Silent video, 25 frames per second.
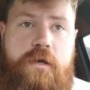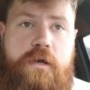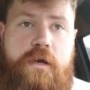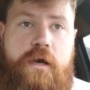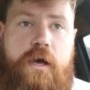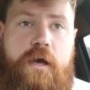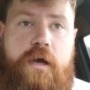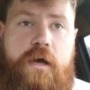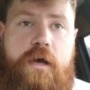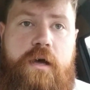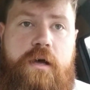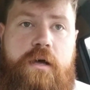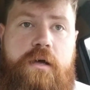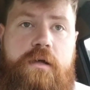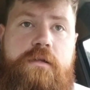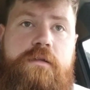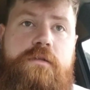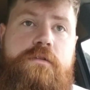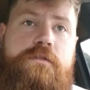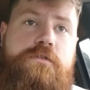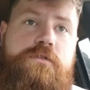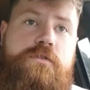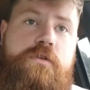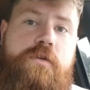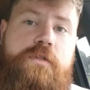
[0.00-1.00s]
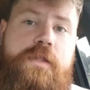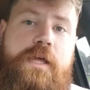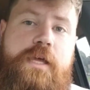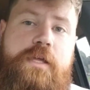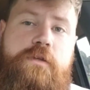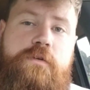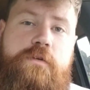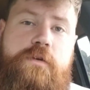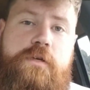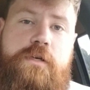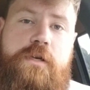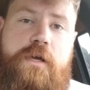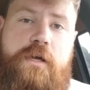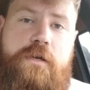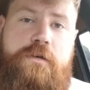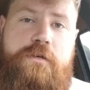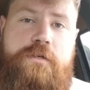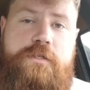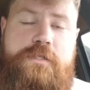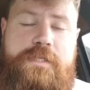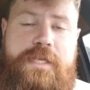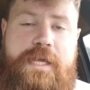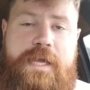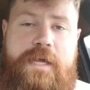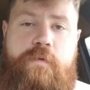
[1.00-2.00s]
uh, so that you can
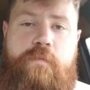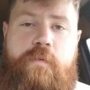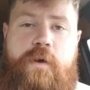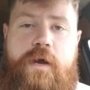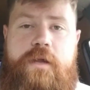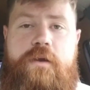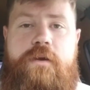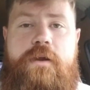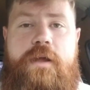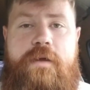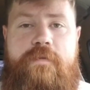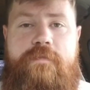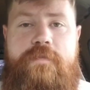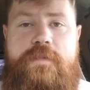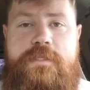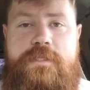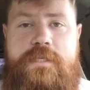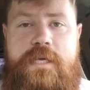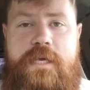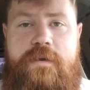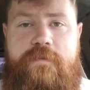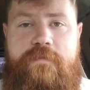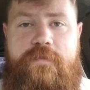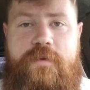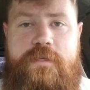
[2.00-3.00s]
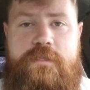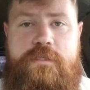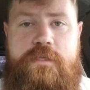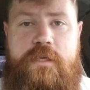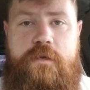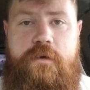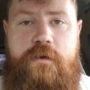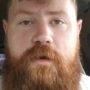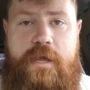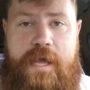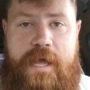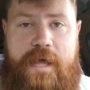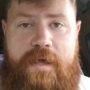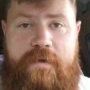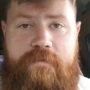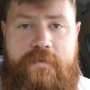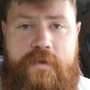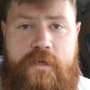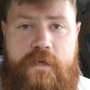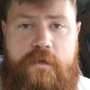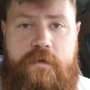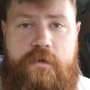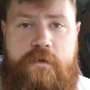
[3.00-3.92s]
understand why you're having the side effects that you're having